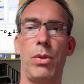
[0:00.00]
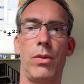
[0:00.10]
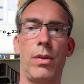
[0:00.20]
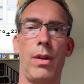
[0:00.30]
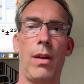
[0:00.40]

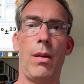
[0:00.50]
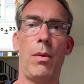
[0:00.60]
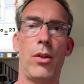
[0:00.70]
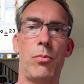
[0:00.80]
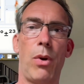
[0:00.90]
but
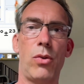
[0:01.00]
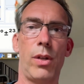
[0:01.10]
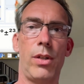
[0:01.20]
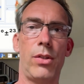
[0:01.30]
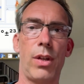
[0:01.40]
it's
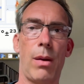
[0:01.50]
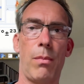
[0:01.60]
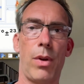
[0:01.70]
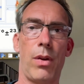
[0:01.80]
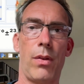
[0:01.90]
mostly the
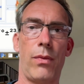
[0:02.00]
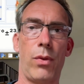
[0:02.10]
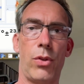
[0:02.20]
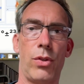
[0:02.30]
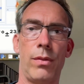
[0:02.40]
same
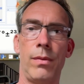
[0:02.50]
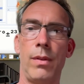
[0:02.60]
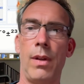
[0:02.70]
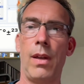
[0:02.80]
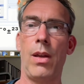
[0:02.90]

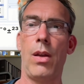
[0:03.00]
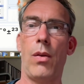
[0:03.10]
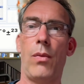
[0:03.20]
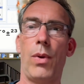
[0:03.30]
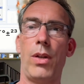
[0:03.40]
version.
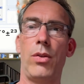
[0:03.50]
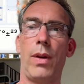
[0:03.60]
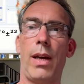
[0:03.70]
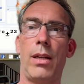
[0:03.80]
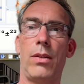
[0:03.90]
And when
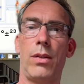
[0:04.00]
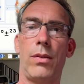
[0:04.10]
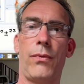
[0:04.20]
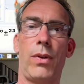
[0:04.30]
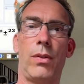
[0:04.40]
you edit
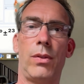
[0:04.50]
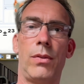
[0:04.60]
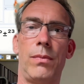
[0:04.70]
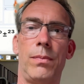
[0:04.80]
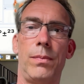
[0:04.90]
a
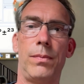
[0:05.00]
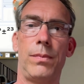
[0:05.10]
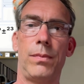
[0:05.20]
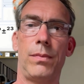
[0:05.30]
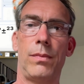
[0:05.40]
font,
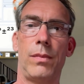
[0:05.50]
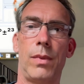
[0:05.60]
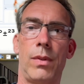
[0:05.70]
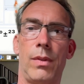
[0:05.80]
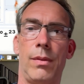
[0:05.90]

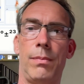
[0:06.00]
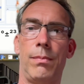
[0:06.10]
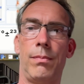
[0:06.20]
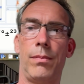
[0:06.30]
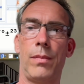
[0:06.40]

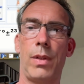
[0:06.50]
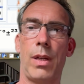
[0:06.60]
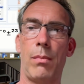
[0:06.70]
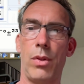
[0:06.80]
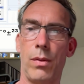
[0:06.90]

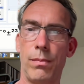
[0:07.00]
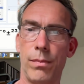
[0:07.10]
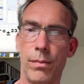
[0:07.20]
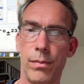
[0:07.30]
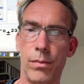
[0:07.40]
let me
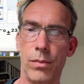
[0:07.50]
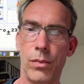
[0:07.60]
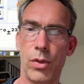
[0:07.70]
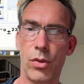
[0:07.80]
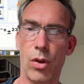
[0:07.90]

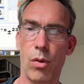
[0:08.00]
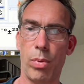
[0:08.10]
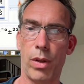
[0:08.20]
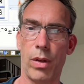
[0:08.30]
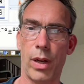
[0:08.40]
just
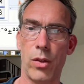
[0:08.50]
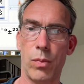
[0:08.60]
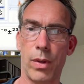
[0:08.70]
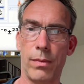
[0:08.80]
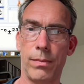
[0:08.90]
open a
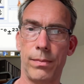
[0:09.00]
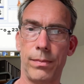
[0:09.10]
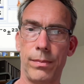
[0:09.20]
nice one.